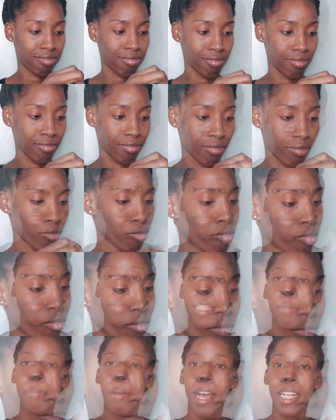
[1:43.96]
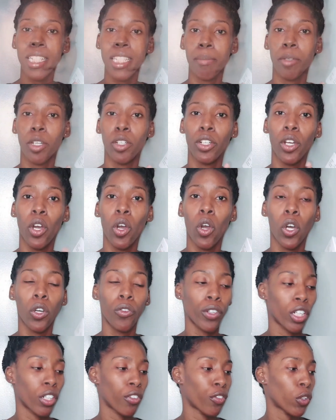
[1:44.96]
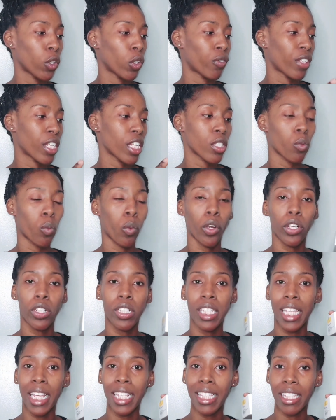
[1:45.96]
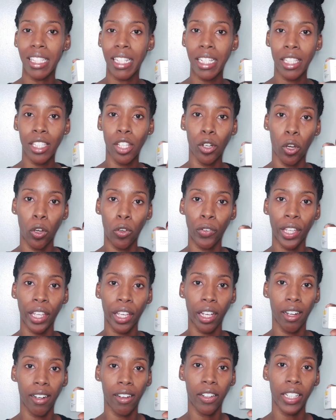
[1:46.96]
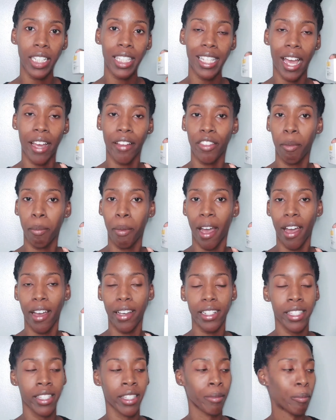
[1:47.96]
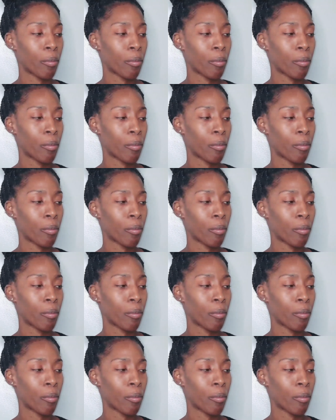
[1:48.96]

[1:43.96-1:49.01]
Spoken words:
Before I open up this box, I'm gonna go over a few of these words that's listed over here on the side of the box.